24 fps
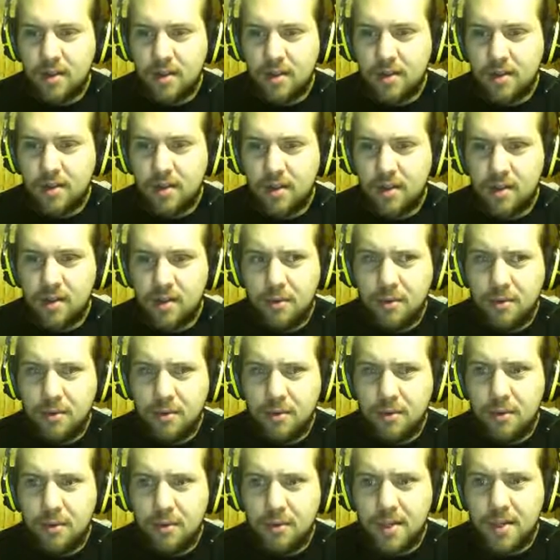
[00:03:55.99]
Lo,
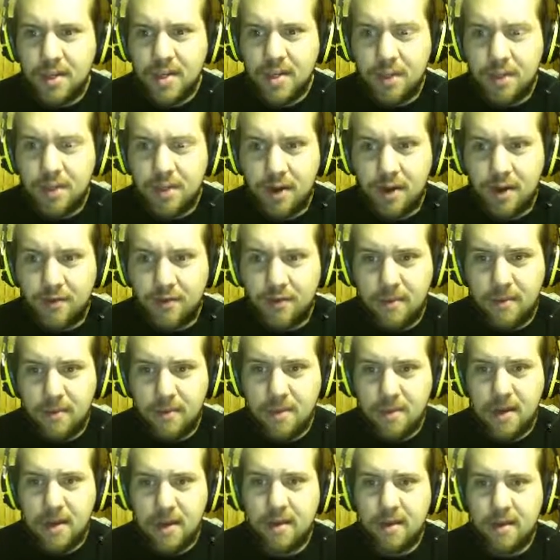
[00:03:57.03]
please keep an eye out for my May.
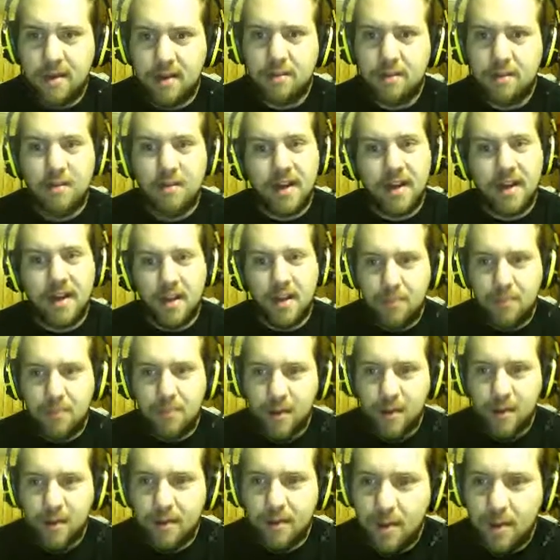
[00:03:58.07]
Well, I had a
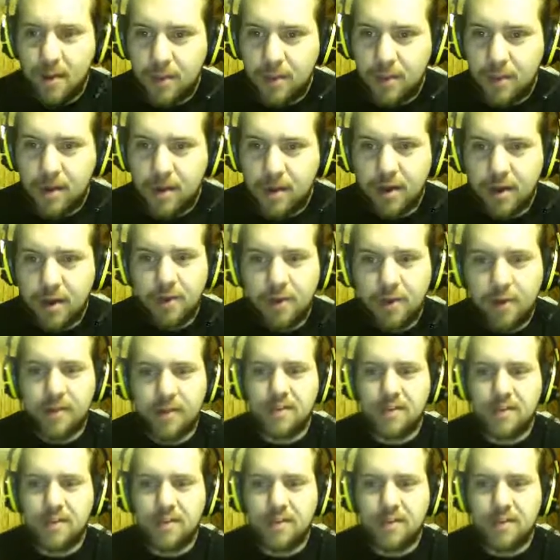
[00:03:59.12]
better, I better get going. See you